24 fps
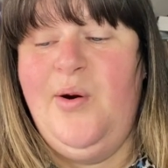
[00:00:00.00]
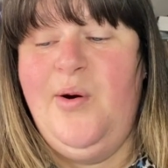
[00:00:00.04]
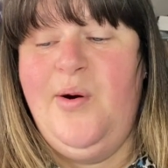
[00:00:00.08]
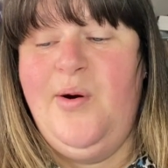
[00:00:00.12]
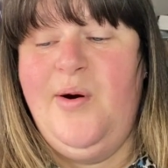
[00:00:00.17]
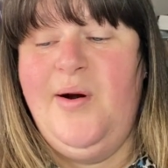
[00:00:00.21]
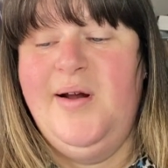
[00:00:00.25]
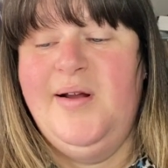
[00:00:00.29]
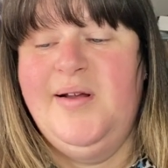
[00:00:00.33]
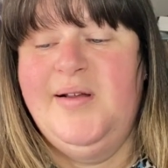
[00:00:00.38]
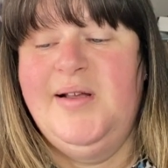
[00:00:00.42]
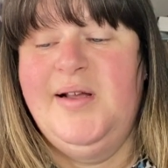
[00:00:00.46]

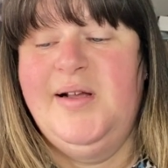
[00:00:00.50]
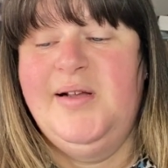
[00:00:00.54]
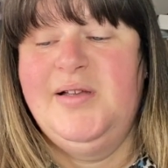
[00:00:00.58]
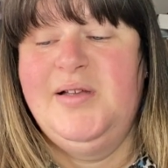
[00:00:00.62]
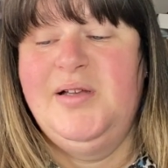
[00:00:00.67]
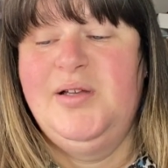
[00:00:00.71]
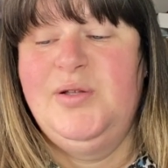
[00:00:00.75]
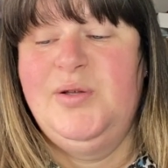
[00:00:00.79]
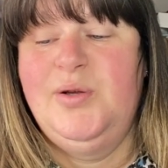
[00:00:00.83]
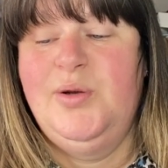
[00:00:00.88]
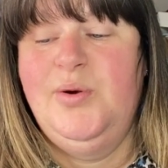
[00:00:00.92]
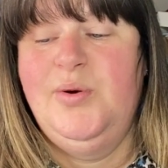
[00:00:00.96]
or
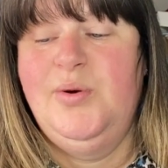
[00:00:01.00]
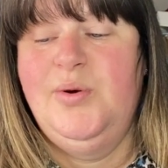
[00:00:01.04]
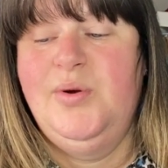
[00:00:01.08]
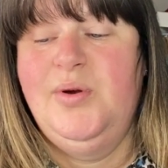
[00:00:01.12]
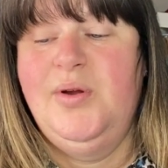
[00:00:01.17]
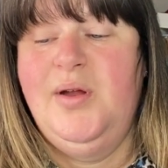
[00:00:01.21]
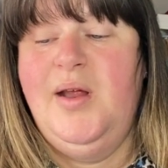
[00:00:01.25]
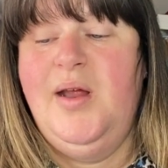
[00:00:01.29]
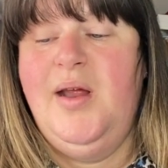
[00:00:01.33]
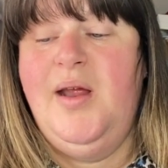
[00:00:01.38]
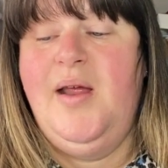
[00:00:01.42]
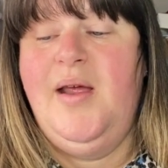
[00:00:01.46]

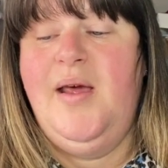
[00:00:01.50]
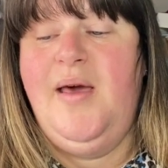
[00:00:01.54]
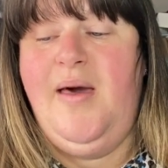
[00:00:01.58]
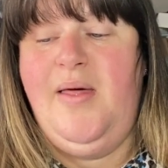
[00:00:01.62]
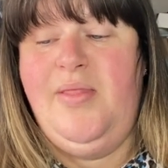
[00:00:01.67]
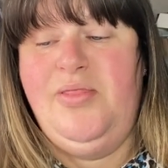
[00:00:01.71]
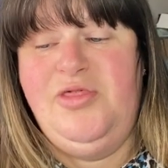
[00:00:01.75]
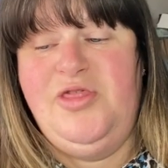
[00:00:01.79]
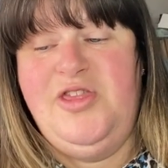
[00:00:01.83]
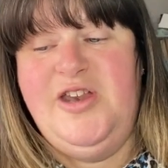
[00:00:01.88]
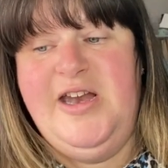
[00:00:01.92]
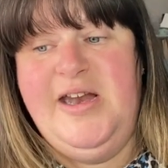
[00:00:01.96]

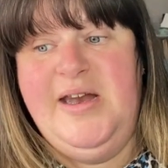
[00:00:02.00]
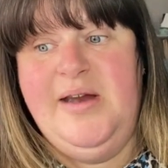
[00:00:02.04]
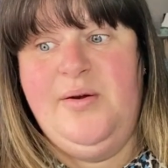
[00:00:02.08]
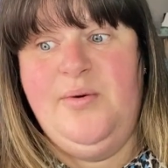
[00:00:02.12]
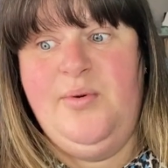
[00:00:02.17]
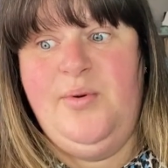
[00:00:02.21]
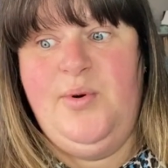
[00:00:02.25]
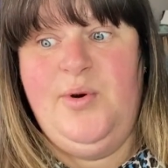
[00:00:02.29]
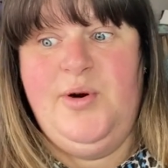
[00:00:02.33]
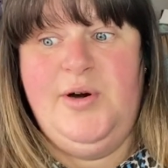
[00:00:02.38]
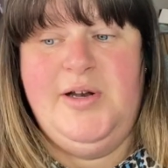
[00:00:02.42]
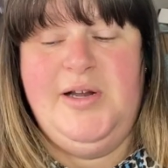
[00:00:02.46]

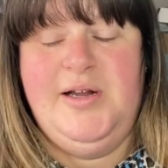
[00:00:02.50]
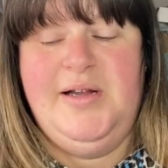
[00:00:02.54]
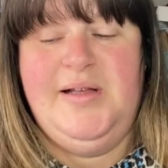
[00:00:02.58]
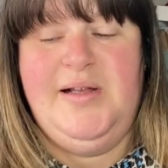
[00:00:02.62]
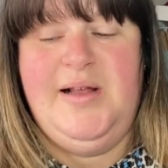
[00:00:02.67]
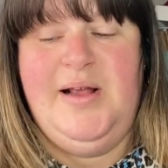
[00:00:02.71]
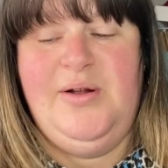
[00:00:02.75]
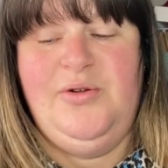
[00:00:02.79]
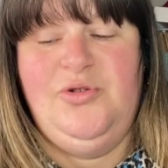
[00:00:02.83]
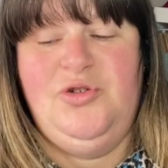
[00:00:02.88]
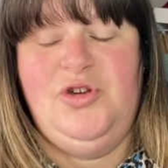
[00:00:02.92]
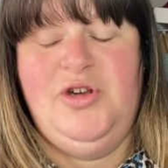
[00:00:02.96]
62.75
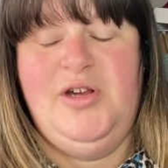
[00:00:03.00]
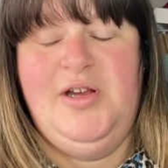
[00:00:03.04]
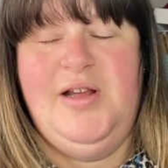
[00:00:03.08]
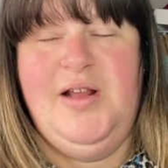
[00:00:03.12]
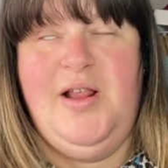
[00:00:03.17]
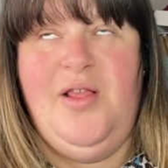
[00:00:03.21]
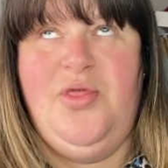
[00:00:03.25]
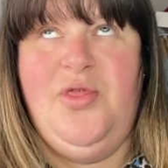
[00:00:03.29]
inches.